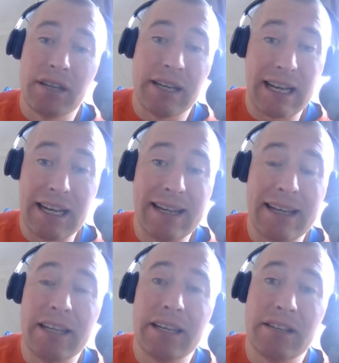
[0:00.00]
He
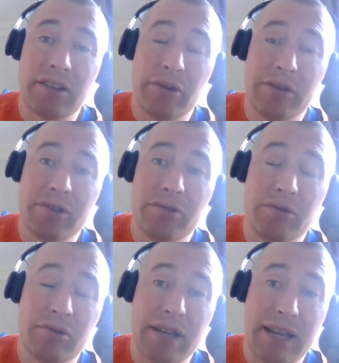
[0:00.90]
clearly is going to
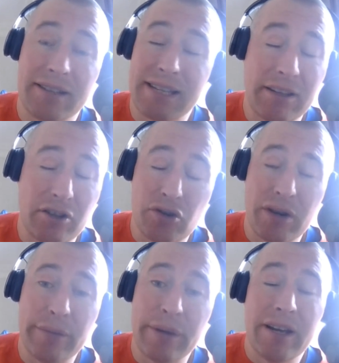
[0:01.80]
stay the
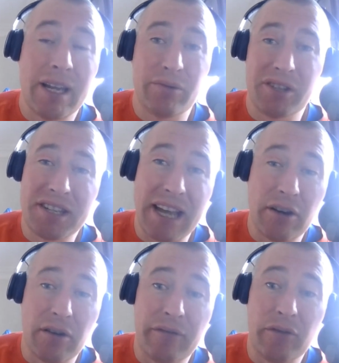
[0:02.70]
trip. He was a
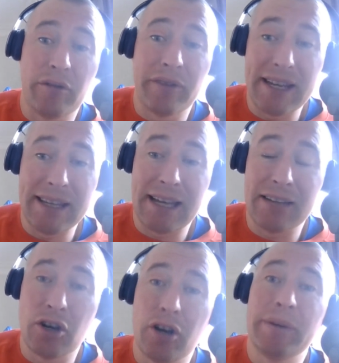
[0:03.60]
staying on fourth in that
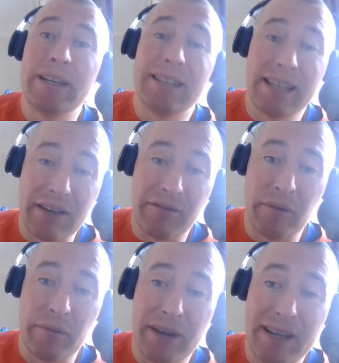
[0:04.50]
Derby. They gave him
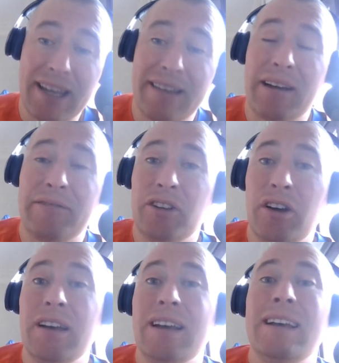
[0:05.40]
a break thereafter.
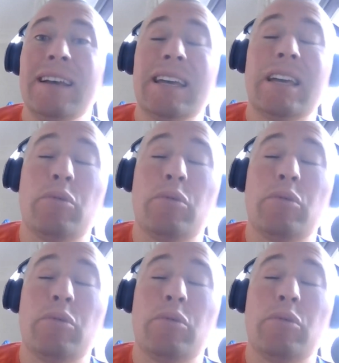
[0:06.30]
He